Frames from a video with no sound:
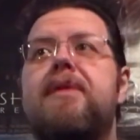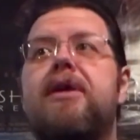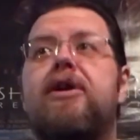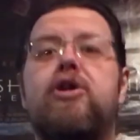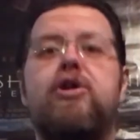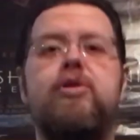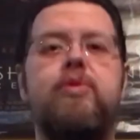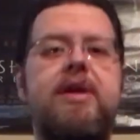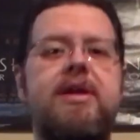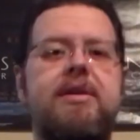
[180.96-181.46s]

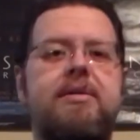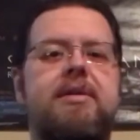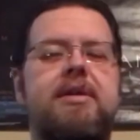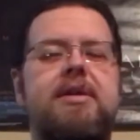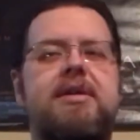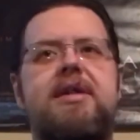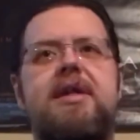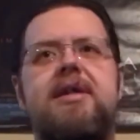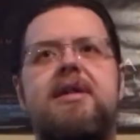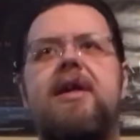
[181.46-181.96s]
good week,
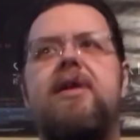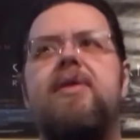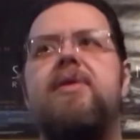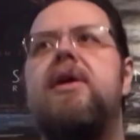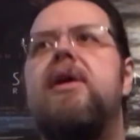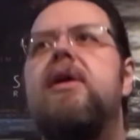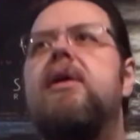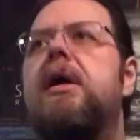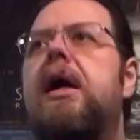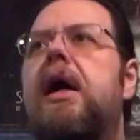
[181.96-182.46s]
like I said down
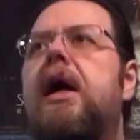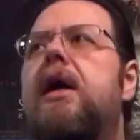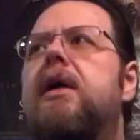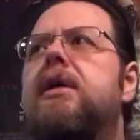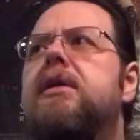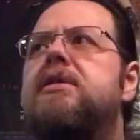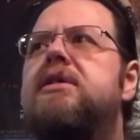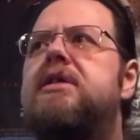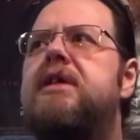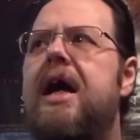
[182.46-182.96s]
there.
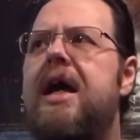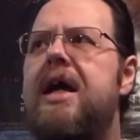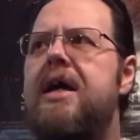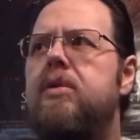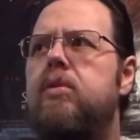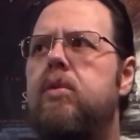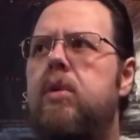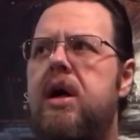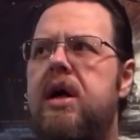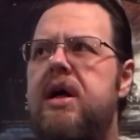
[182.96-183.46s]

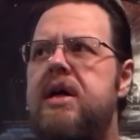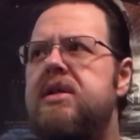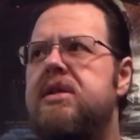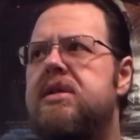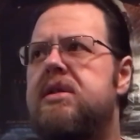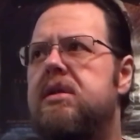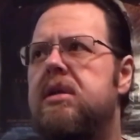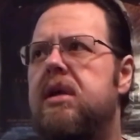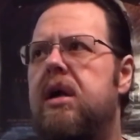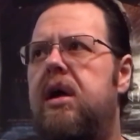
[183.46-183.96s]
Diet-wise,